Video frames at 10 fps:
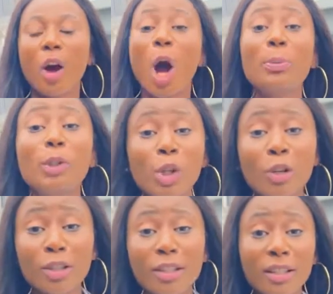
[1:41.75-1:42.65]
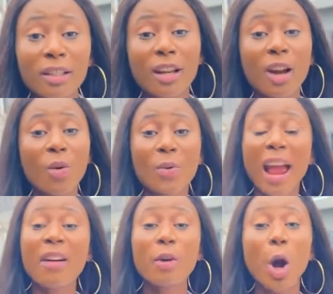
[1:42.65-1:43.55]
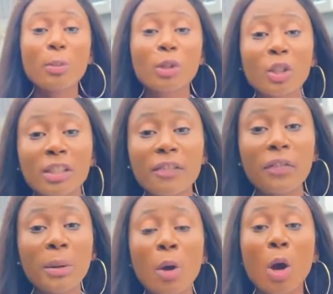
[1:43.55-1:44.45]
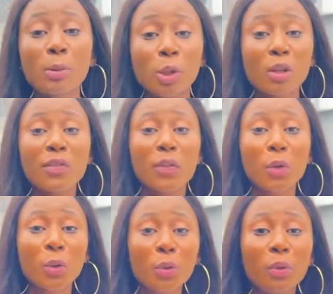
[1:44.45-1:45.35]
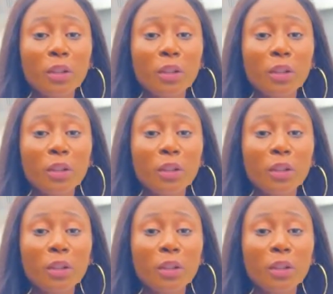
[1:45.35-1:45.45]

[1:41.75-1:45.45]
options we have options different options for you